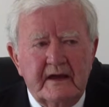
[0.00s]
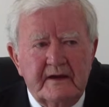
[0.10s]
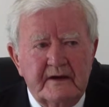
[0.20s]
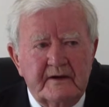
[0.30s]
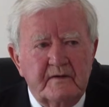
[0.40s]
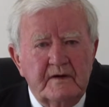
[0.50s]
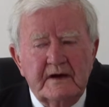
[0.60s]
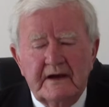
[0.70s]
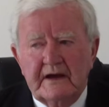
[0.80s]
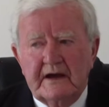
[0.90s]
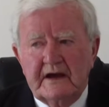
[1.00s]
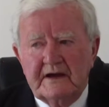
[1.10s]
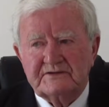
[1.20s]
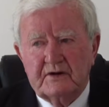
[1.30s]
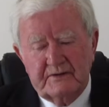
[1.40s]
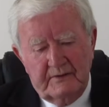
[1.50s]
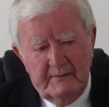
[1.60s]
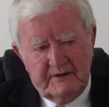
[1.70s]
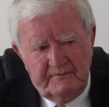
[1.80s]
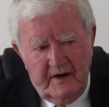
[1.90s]
Now, so they were
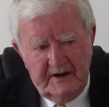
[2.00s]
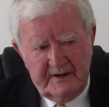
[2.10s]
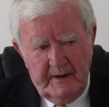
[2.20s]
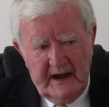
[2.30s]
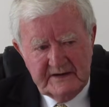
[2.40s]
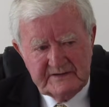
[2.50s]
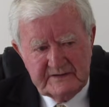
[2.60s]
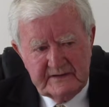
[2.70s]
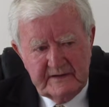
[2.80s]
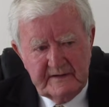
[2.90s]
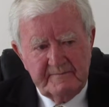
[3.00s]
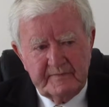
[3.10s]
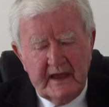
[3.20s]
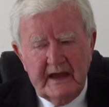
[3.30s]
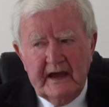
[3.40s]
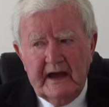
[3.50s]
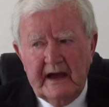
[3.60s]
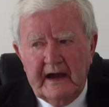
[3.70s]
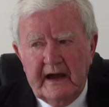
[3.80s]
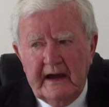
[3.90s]
able to follow the Mass.
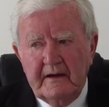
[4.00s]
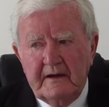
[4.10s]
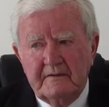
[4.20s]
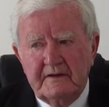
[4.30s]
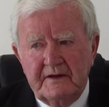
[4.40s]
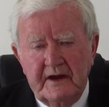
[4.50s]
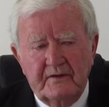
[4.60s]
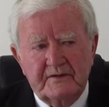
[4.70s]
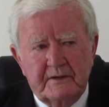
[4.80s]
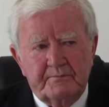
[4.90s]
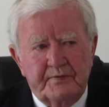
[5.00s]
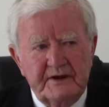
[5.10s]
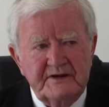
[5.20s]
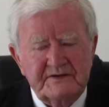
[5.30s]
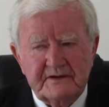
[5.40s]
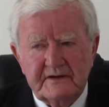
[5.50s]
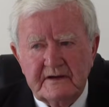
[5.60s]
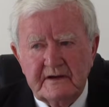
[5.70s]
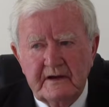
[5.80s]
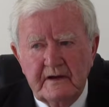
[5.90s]
Now the priest,
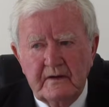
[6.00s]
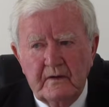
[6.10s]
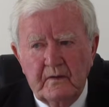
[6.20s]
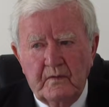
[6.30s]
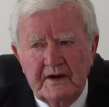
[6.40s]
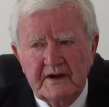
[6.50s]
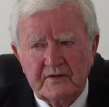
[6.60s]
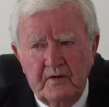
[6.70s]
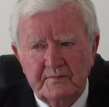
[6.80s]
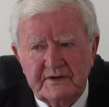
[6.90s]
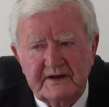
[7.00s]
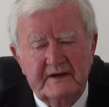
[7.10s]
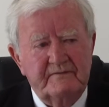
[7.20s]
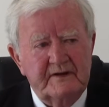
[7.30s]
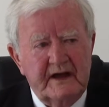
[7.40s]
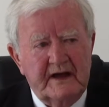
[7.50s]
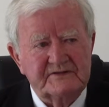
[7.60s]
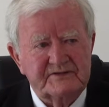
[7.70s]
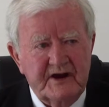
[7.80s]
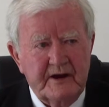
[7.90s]
when it come to giving a
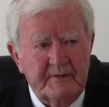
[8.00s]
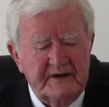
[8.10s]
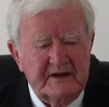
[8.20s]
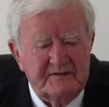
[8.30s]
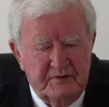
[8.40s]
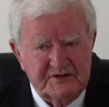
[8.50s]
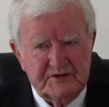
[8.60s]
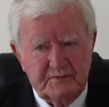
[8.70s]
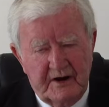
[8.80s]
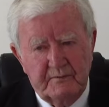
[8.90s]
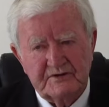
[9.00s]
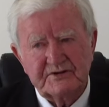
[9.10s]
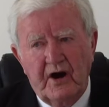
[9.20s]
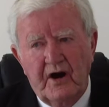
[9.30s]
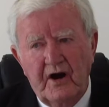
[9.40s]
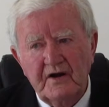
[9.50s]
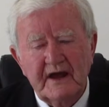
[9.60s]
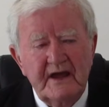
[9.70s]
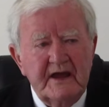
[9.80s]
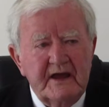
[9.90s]
sermon, which is what it was called,
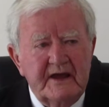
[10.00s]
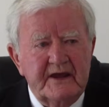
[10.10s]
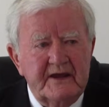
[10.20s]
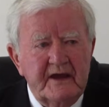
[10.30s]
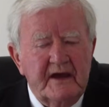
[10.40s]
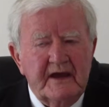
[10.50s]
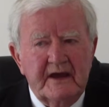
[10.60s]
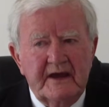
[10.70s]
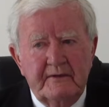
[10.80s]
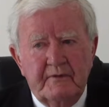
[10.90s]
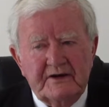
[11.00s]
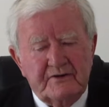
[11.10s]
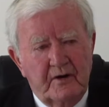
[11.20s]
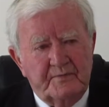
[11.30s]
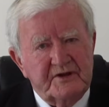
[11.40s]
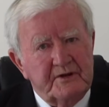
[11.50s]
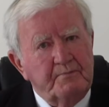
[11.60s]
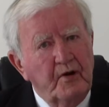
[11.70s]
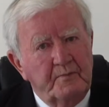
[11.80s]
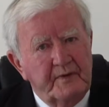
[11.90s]
he went up to the
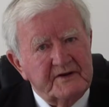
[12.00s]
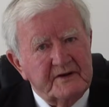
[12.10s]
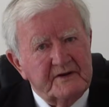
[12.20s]
pulpit.